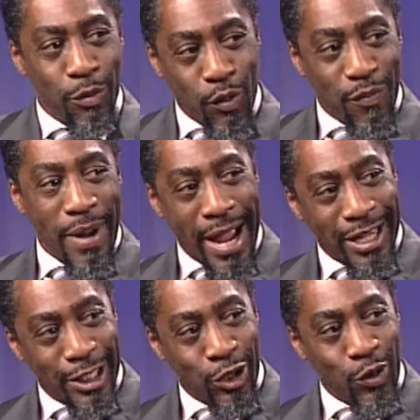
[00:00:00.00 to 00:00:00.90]
to move
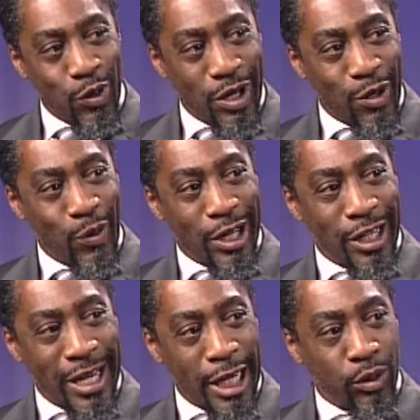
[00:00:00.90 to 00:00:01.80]
back into a regular
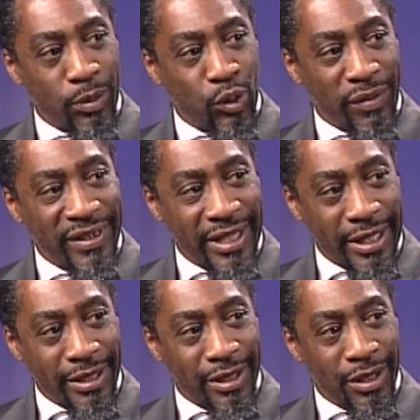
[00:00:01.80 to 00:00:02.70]
classroom sort of a
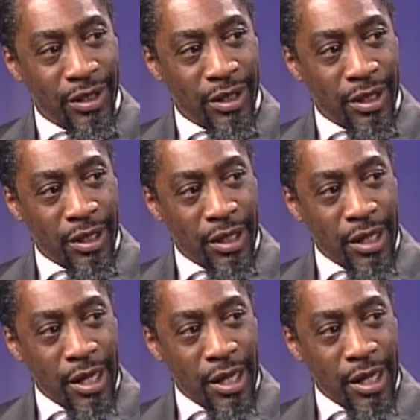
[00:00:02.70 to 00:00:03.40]
setting. Yeah.